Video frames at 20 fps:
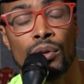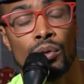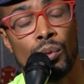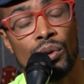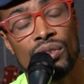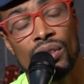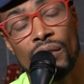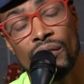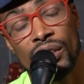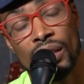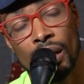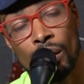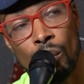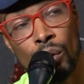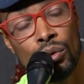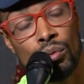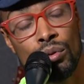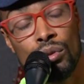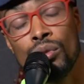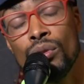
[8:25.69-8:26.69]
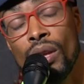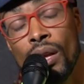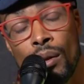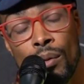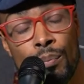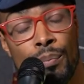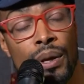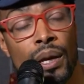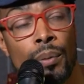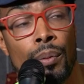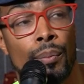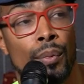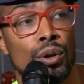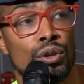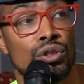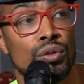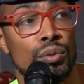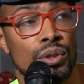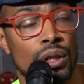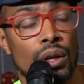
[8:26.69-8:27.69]
Because once we do that big
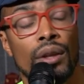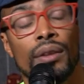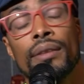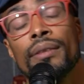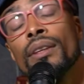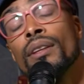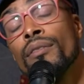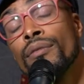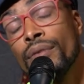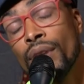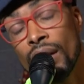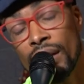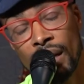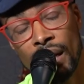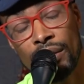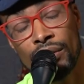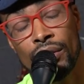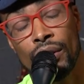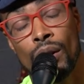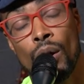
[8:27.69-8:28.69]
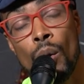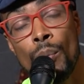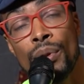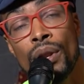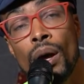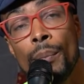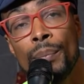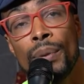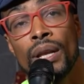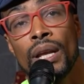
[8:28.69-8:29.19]
promotion, the floodgates are going to open up.